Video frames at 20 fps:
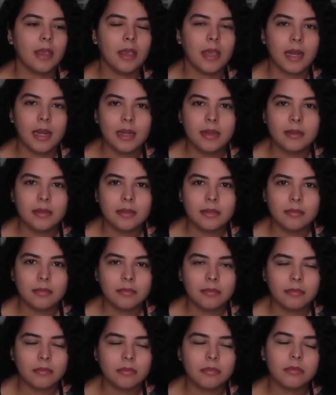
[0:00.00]
in it
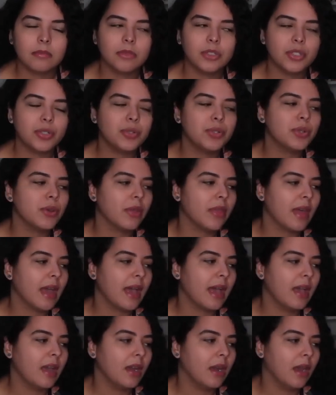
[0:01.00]
due to
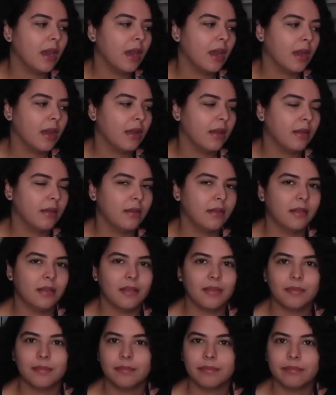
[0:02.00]
that, and